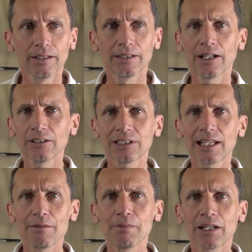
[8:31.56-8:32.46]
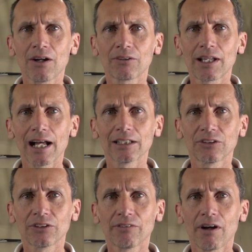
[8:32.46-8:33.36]
you don't see that many old cars
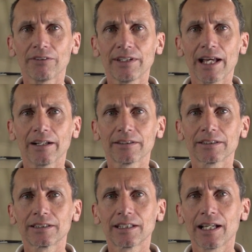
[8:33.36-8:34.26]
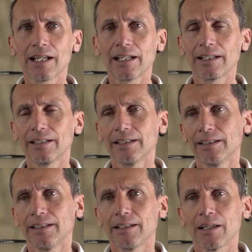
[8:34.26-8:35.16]
on the road now. It's
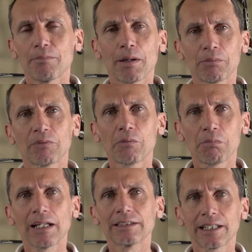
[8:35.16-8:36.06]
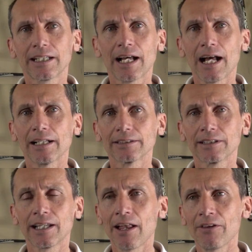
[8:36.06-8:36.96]
people replace their cars.
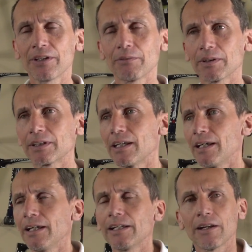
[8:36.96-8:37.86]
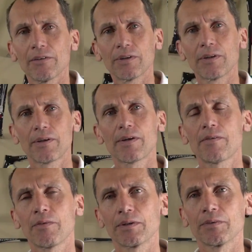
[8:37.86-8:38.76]
And the other thing with
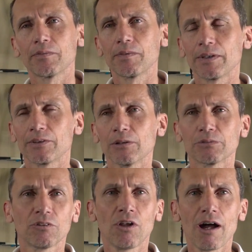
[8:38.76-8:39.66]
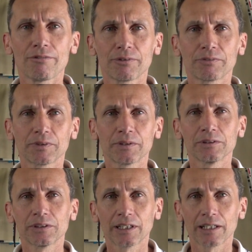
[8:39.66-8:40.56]
in terms of life, if we're
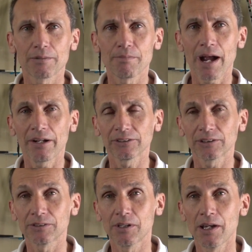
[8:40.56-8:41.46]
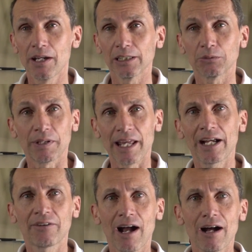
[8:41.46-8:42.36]
using a comparison, is with
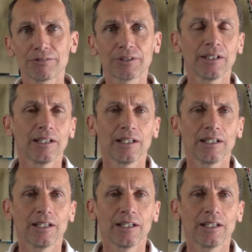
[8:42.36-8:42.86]
aircraft.